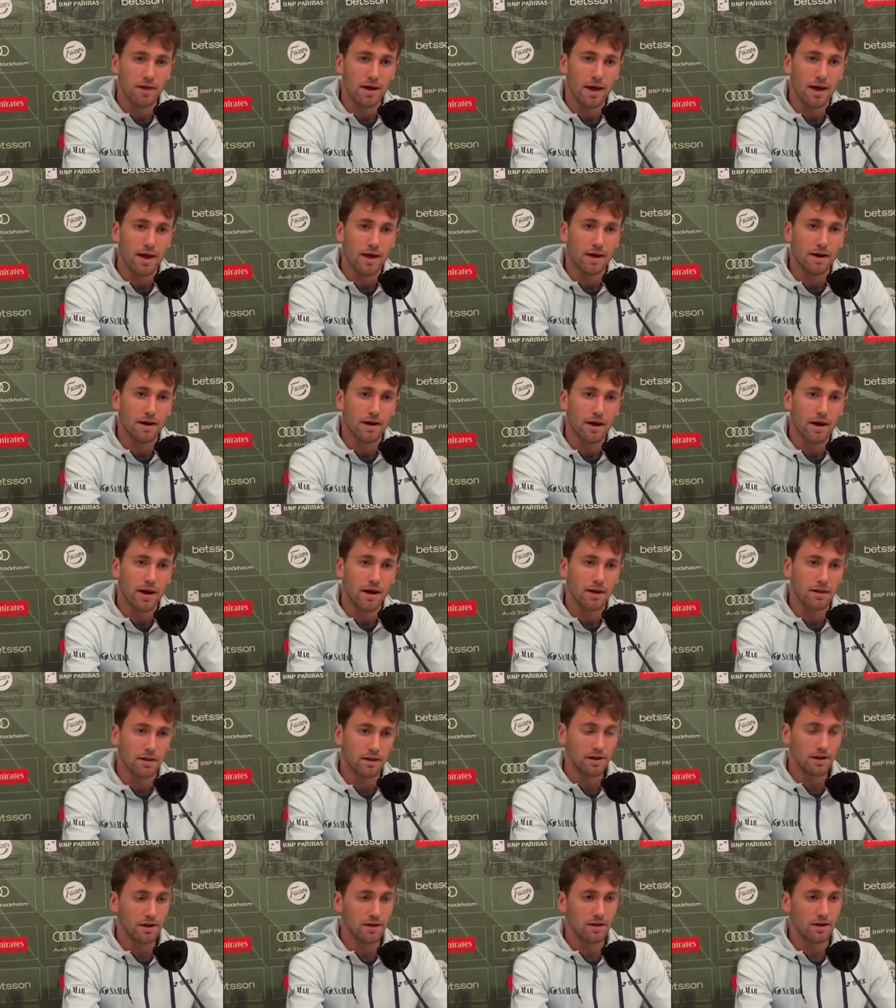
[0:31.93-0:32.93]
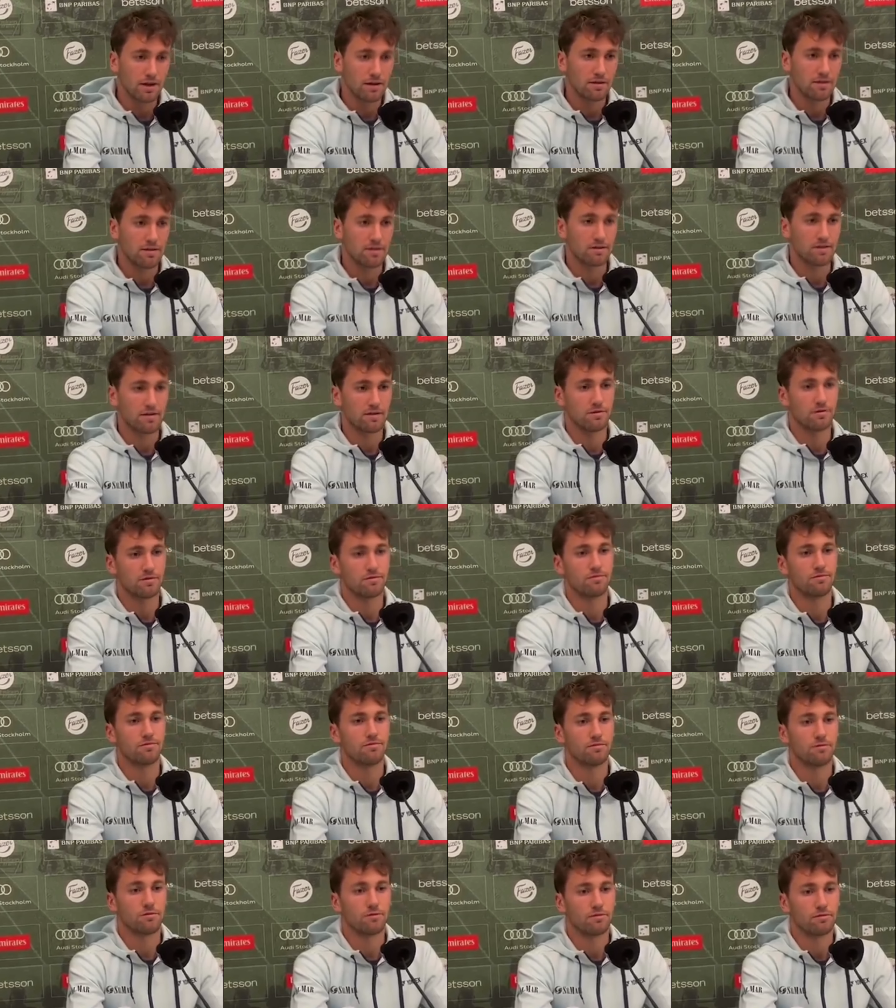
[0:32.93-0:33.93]
and I think that,
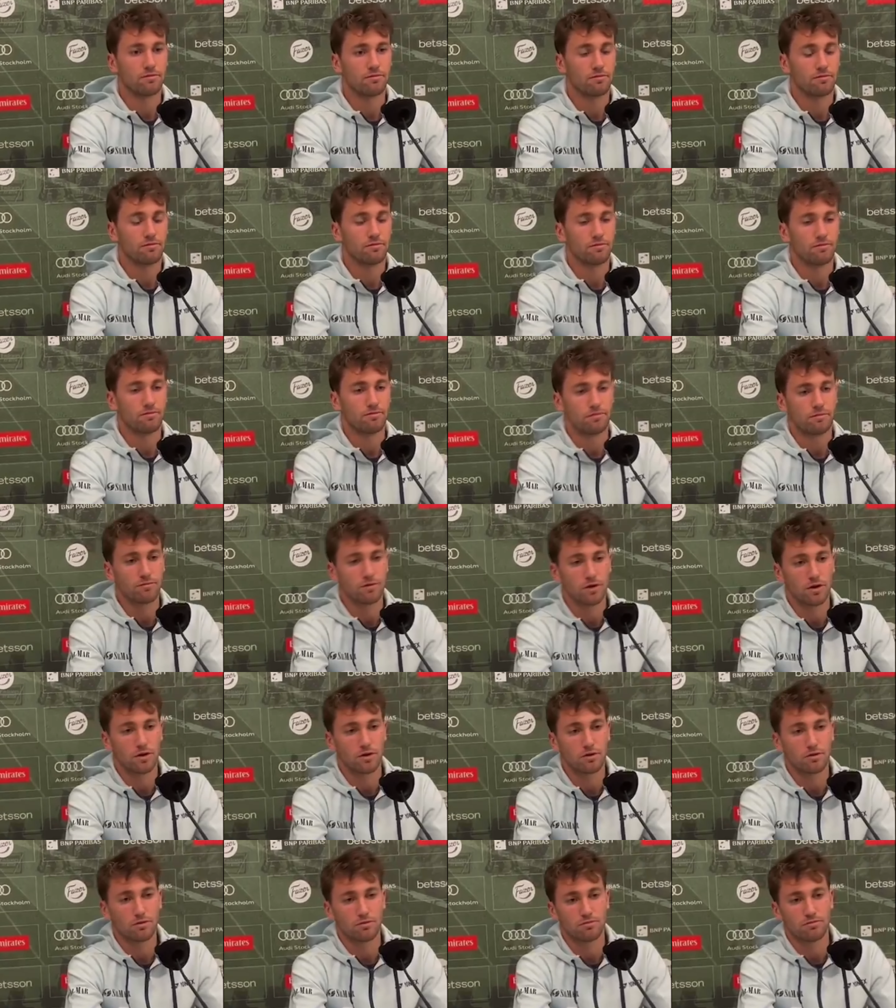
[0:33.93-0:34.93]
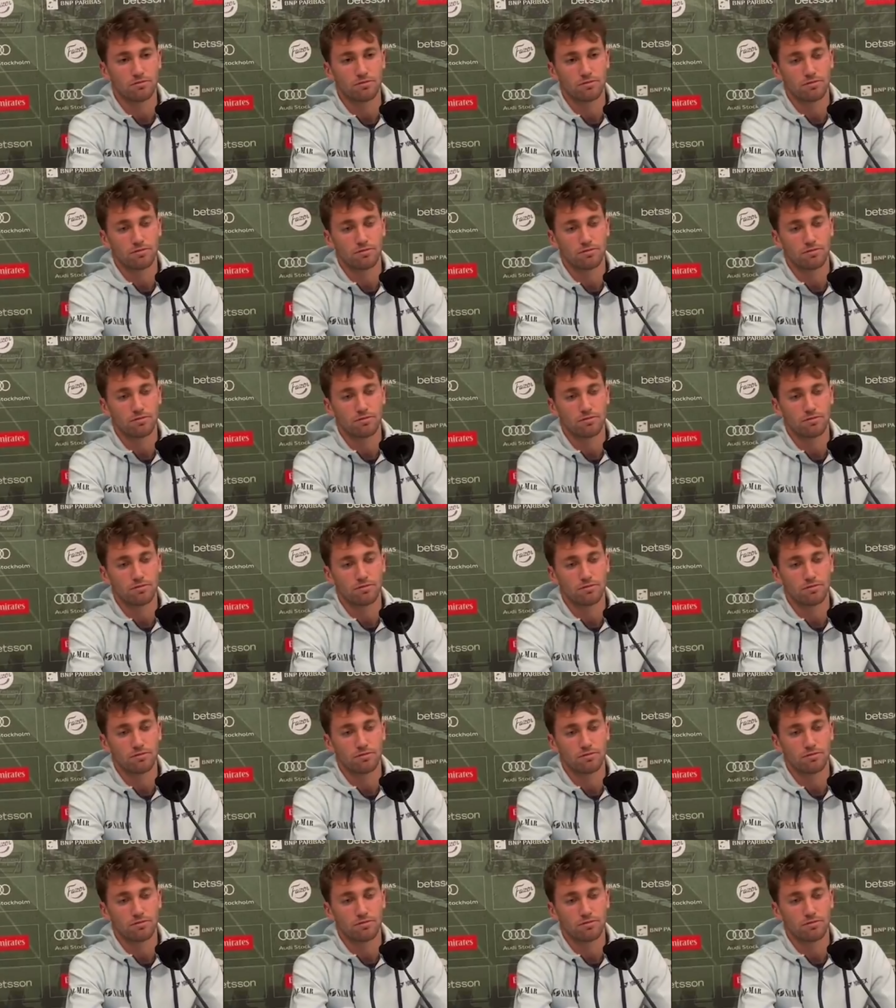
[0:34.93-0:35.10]
you know,